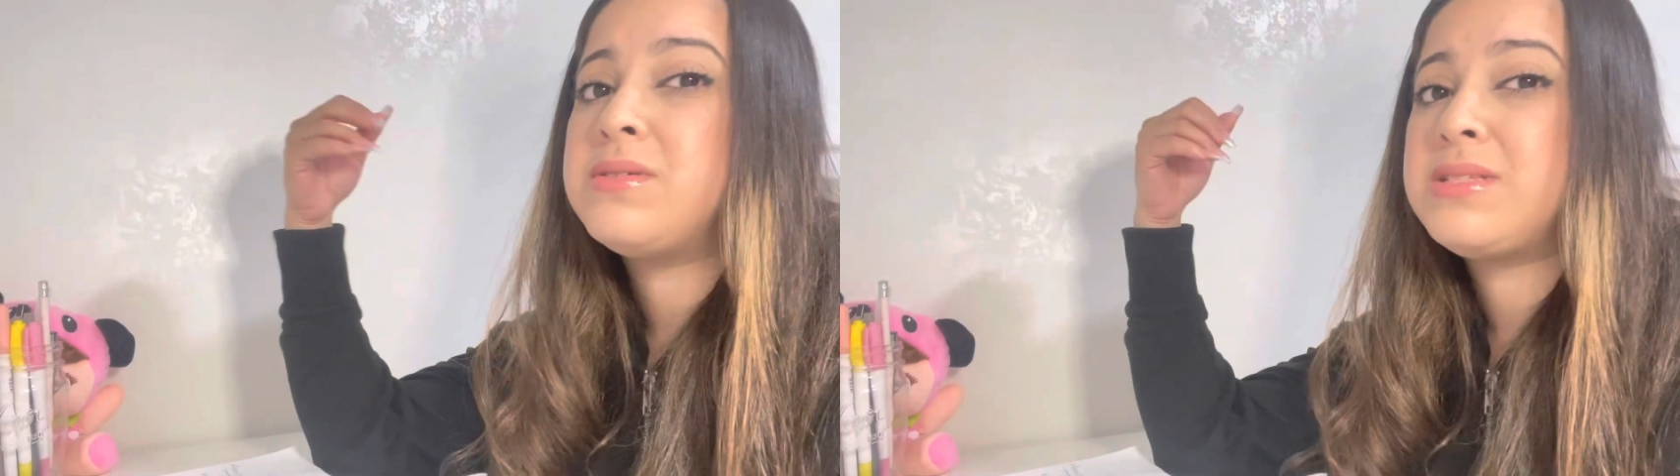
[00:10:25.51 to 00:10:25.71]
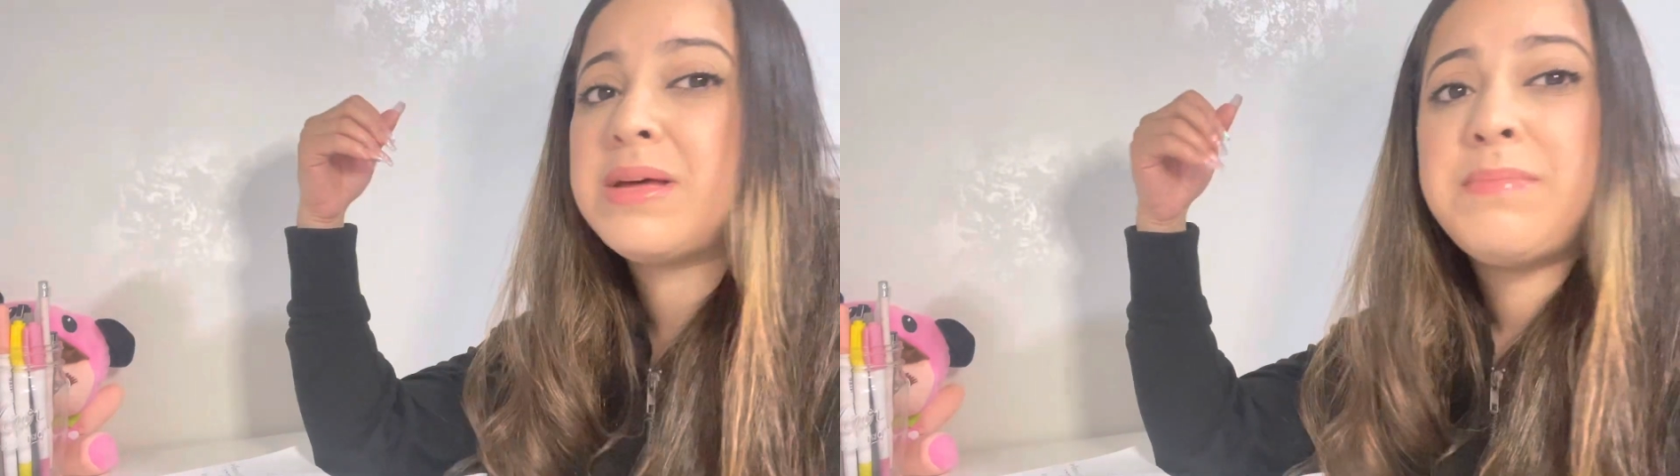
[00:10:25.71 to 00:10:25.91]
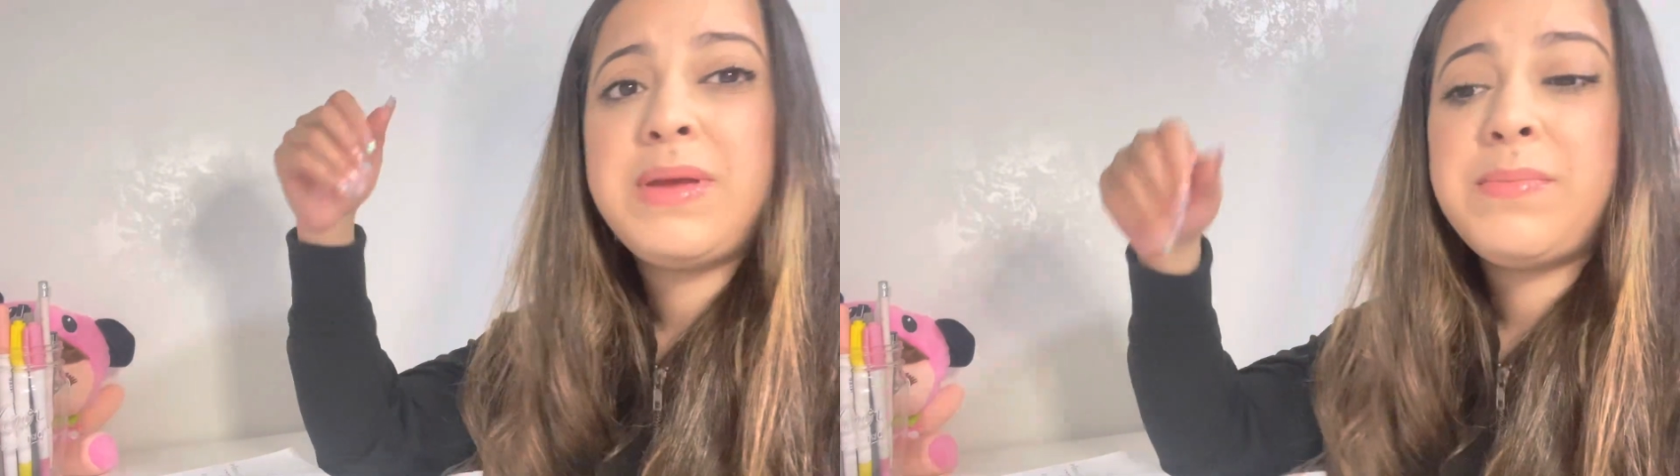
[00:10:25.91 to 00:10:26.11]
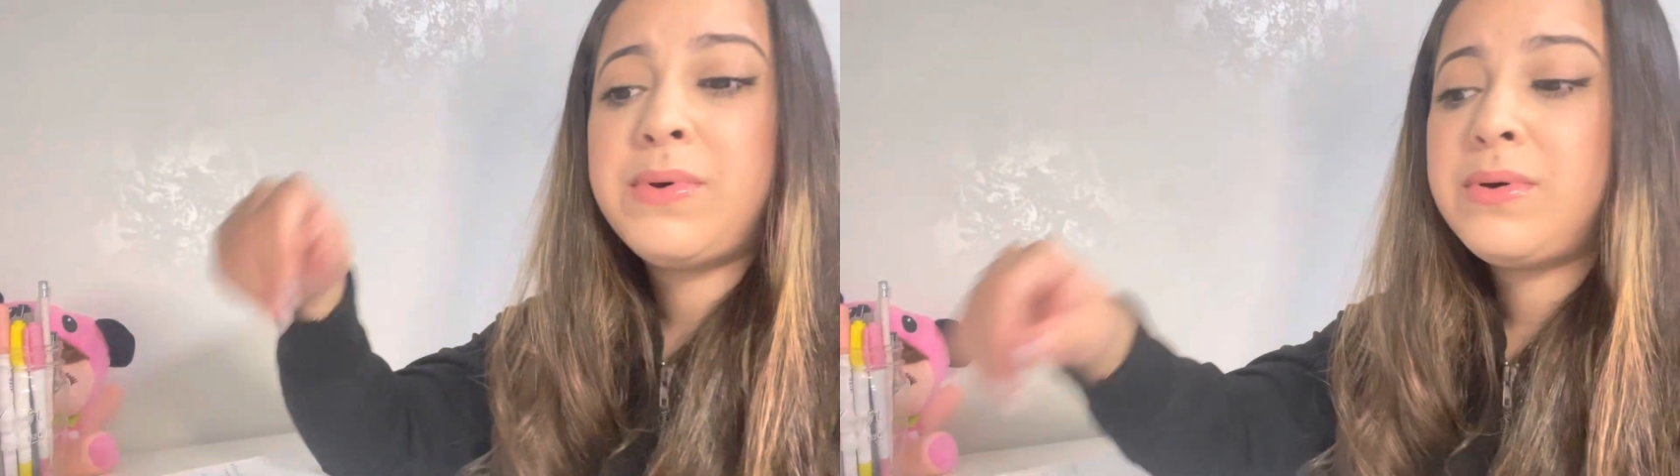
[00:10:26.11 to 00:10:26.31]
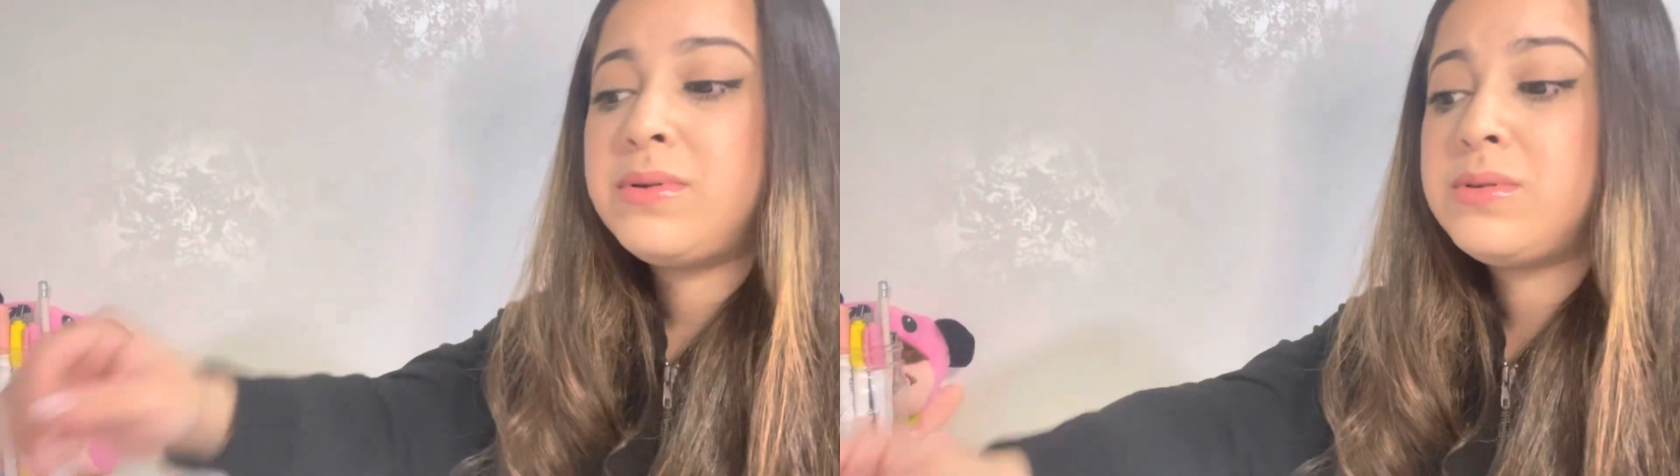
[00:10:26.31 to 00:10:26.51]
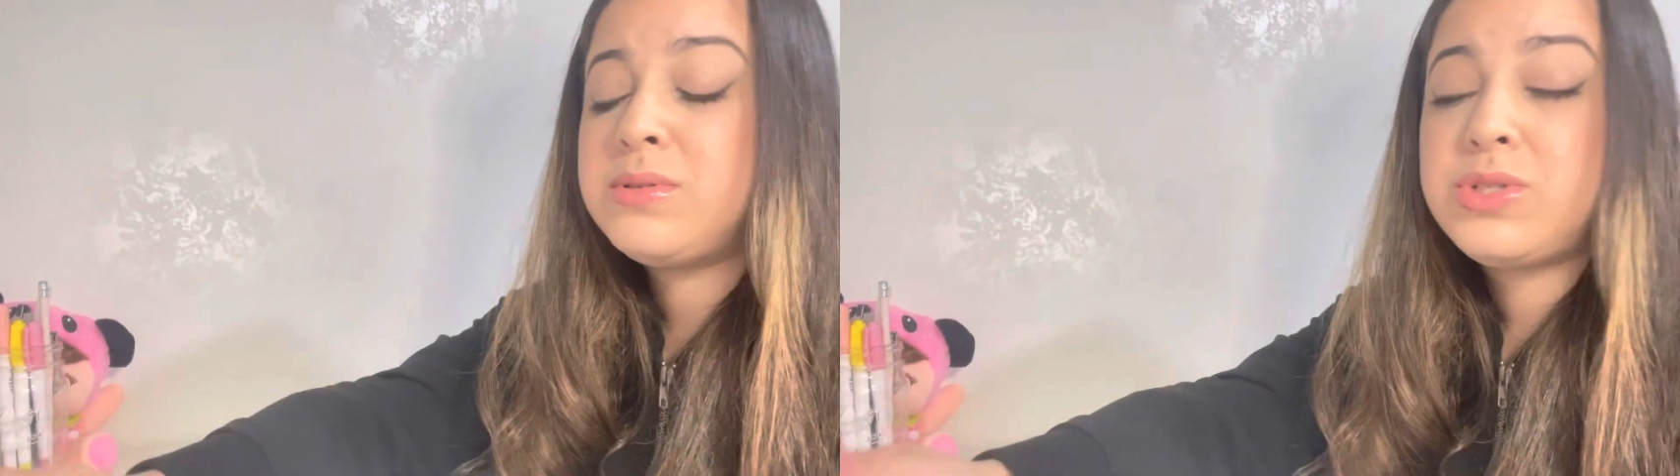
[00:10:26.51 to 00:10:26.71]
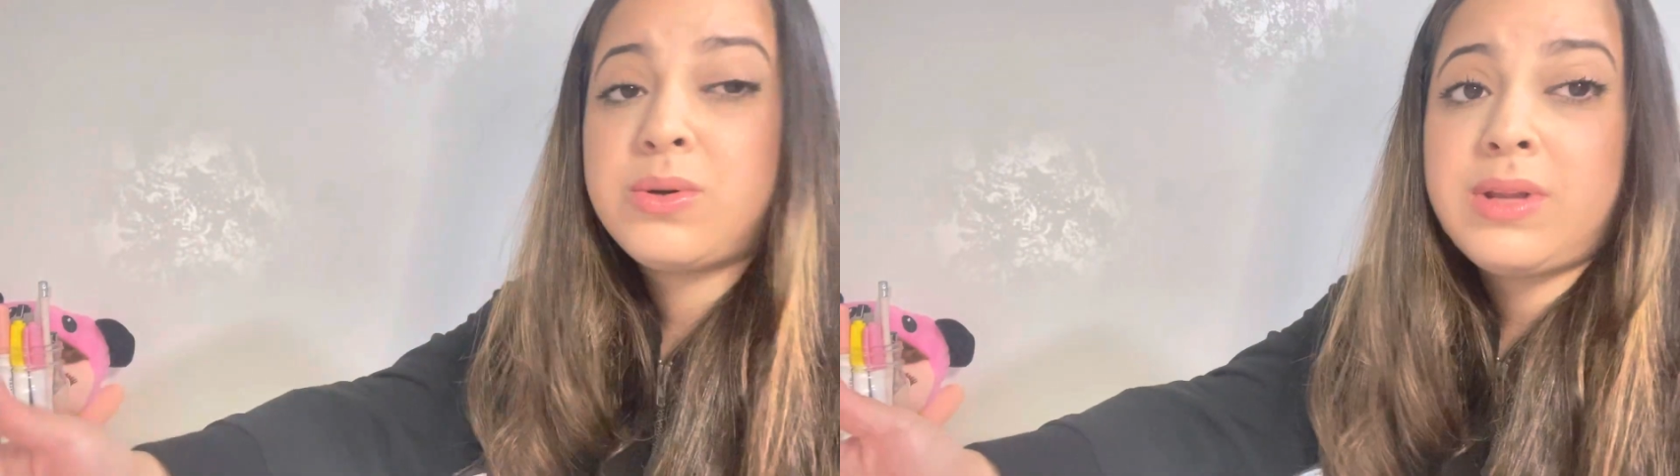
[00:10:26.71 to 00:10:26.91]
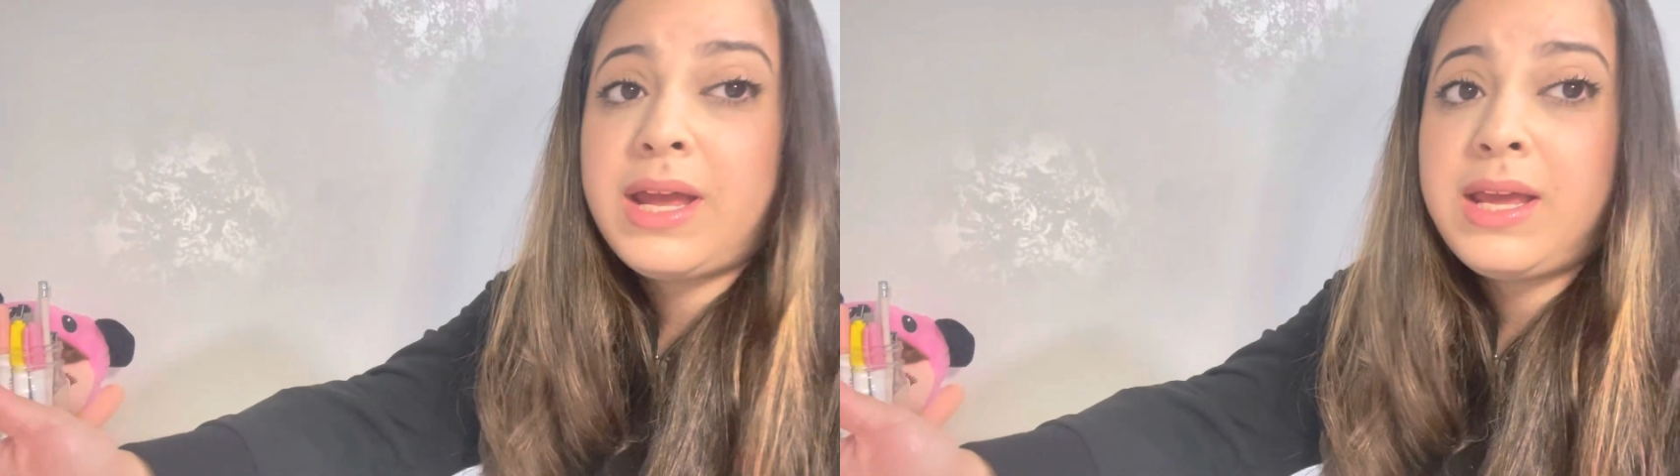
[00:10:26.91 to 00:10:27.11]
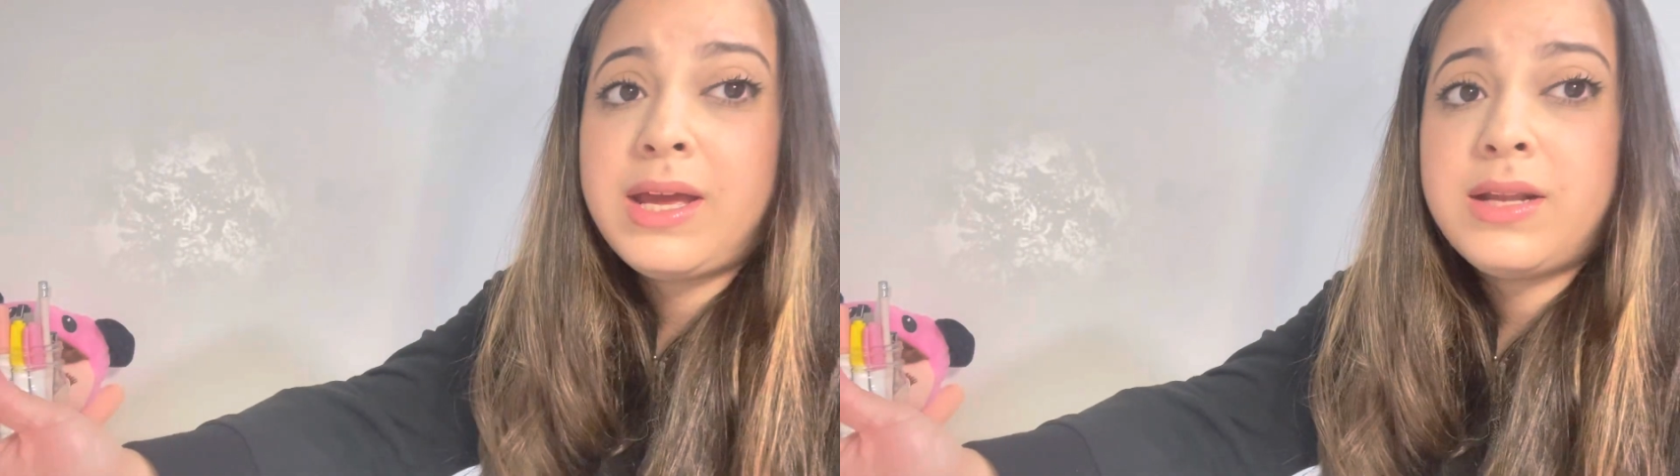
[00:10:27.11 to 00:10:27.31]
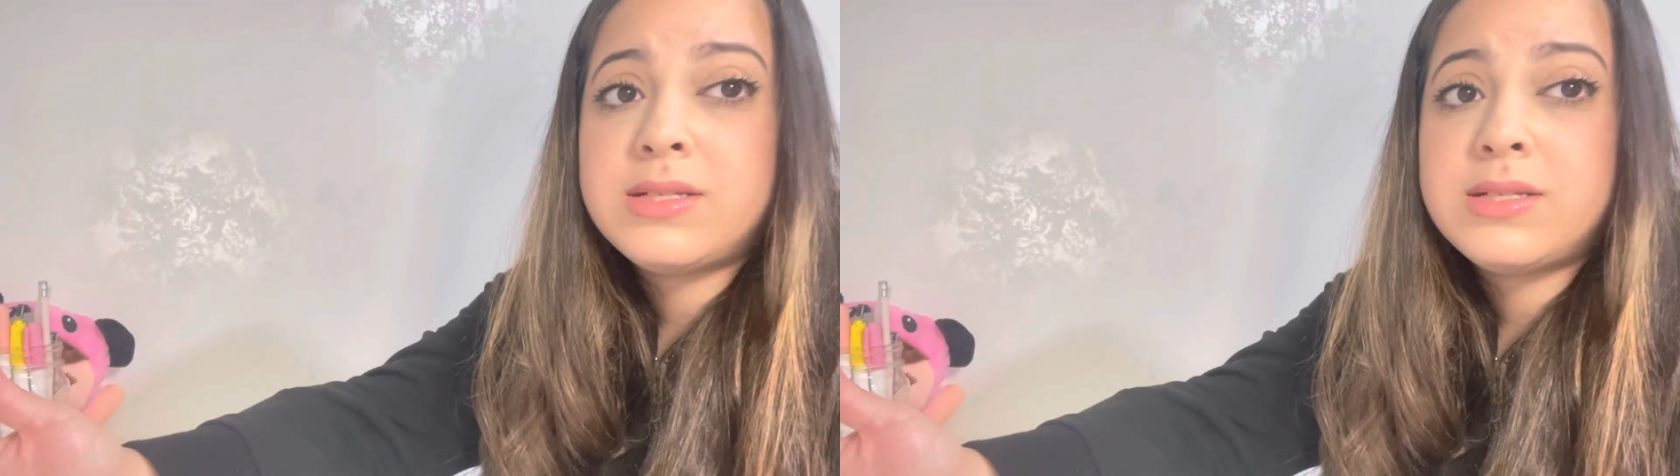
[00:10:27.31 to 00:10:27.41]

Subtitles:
Some people don't like it,